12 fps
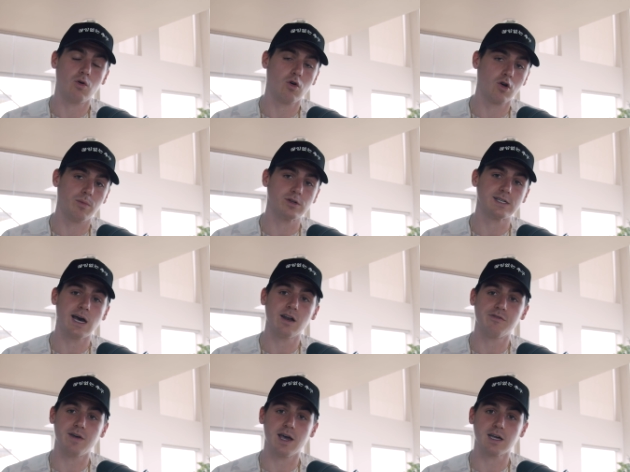horrible side
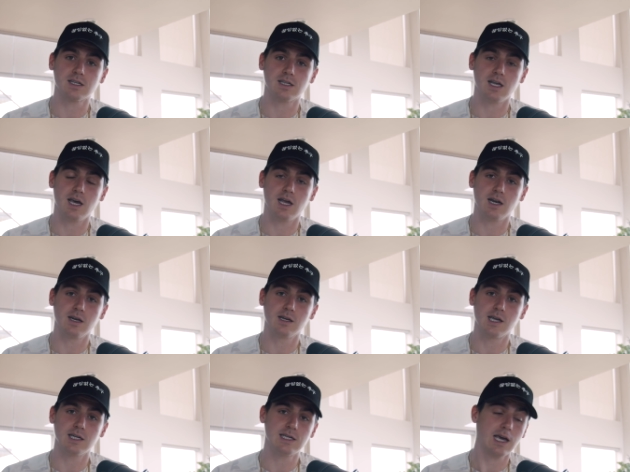effects that
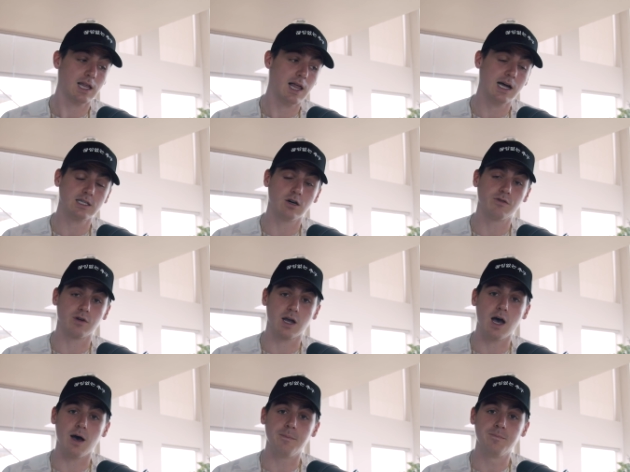can take a lot to
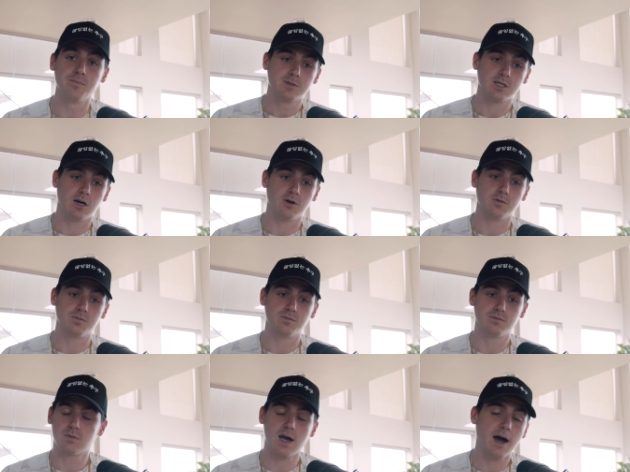overcome. So
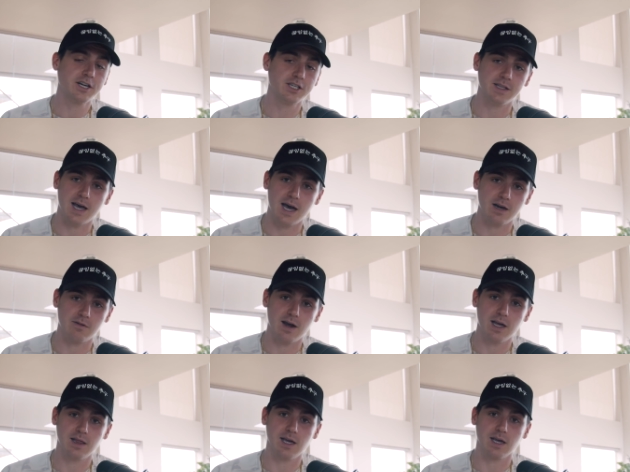caution that,
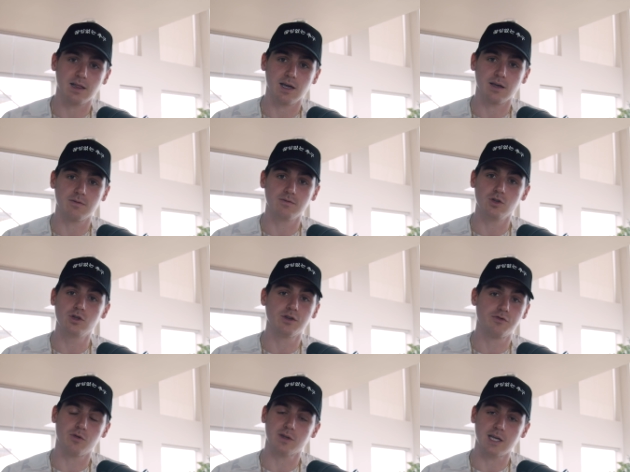right? Like, like use
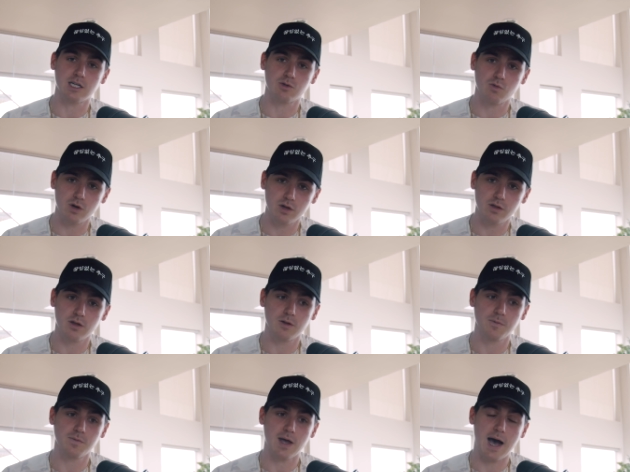it for what that's worth.
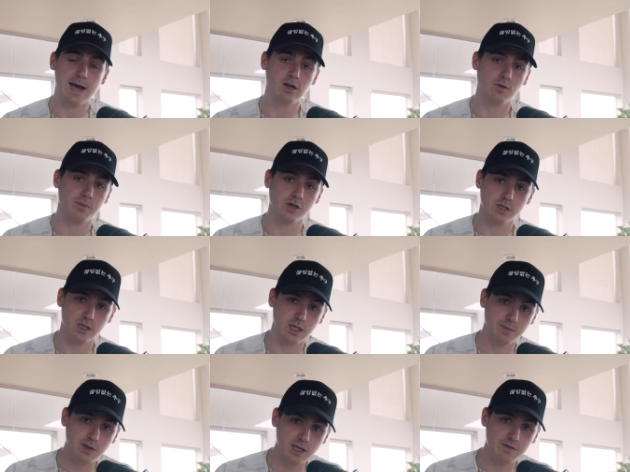I don't
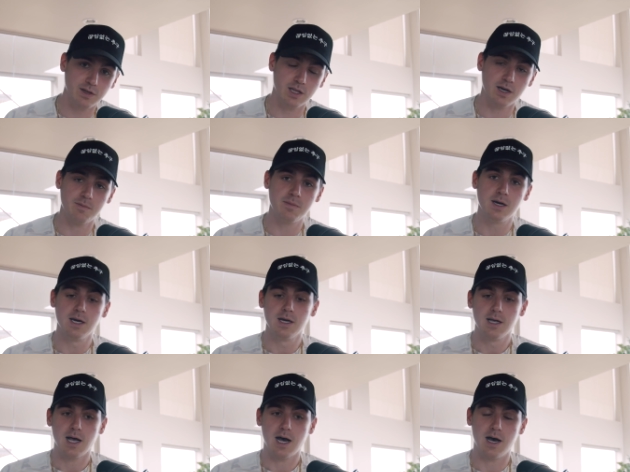personally believe in them,
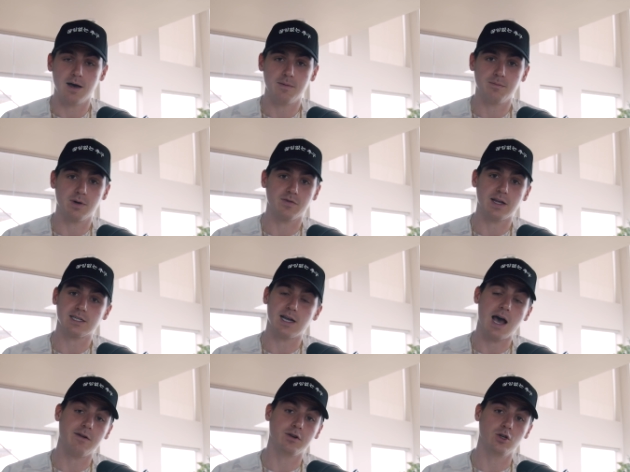um, but if that's an
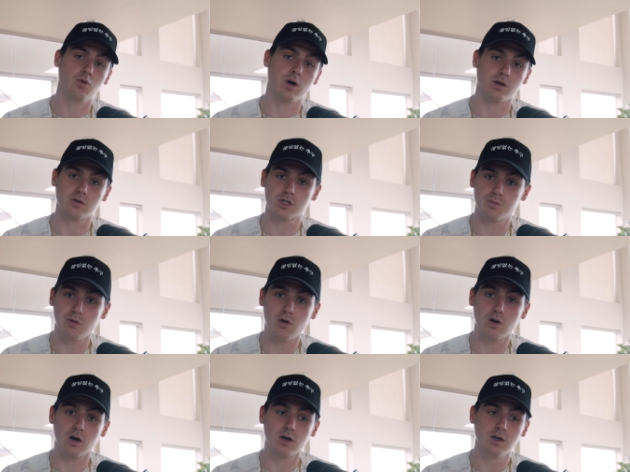avenue you want to
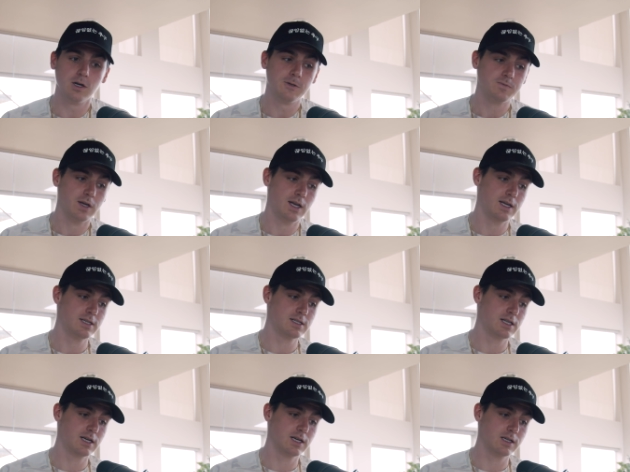explore, it is
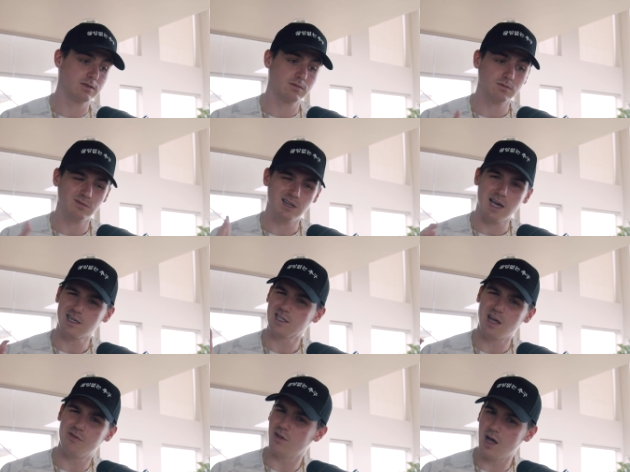the next
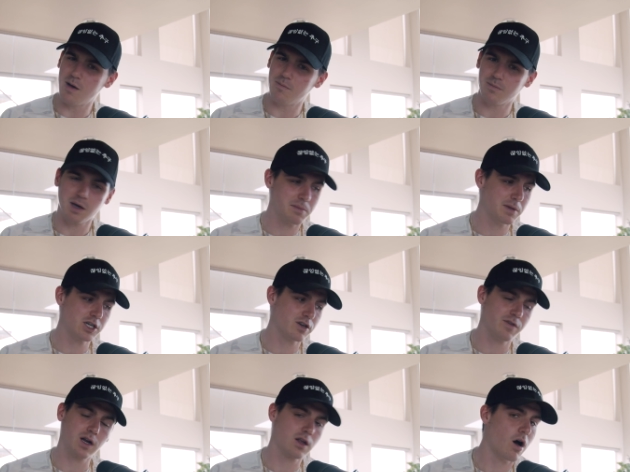level up. I'm not sure
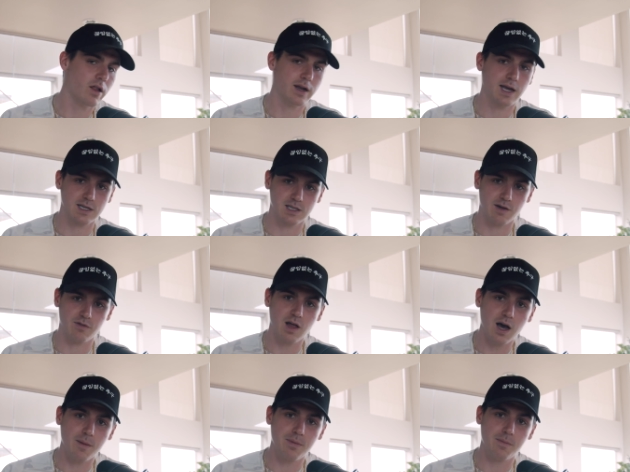if I'd call it next level
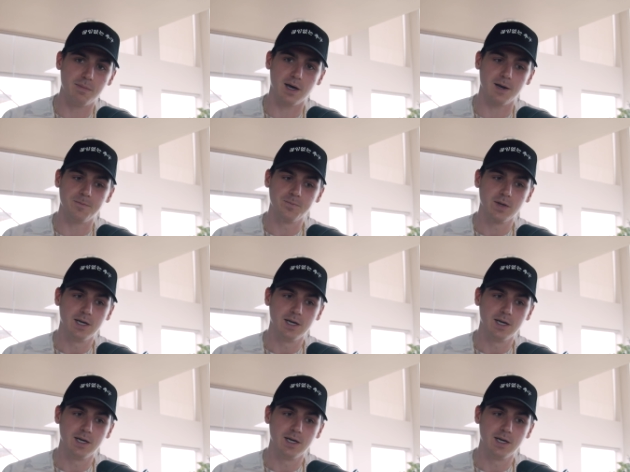up, but